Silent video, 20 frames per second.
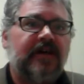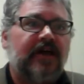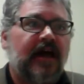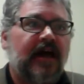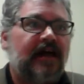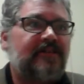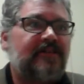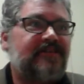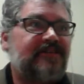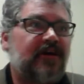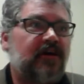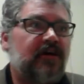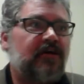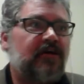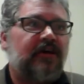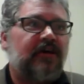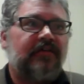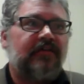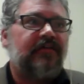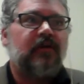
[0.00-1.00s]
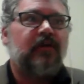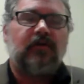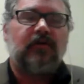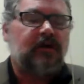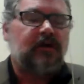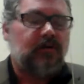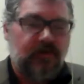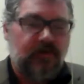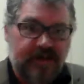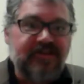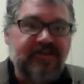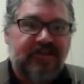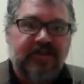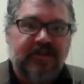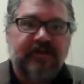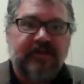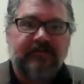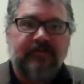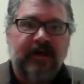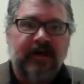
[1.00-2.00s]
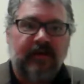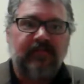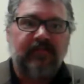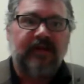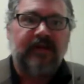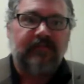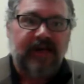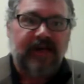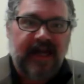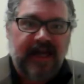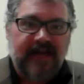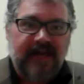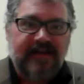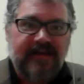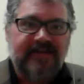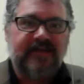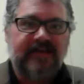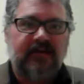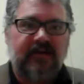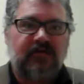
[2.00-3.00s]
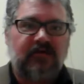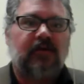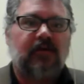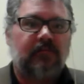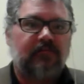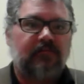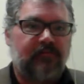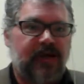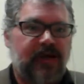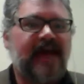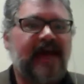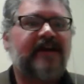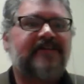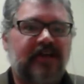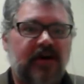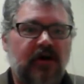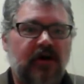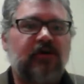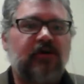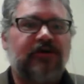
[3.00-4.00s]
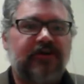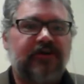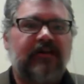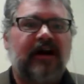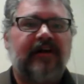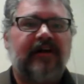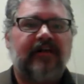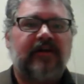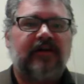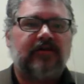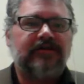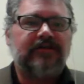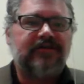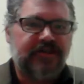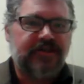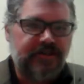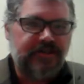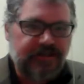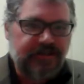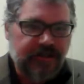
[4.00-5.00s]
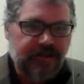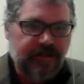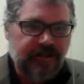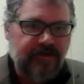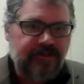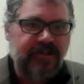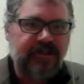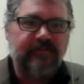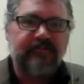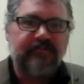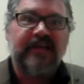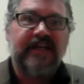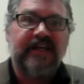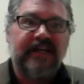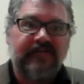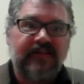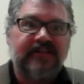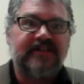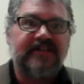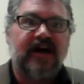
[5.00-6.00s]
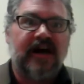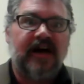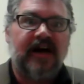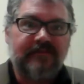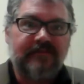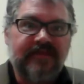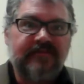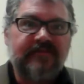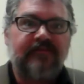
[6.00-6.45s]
And so there were Christian public banks or banks owned by the Christian church in medieval times,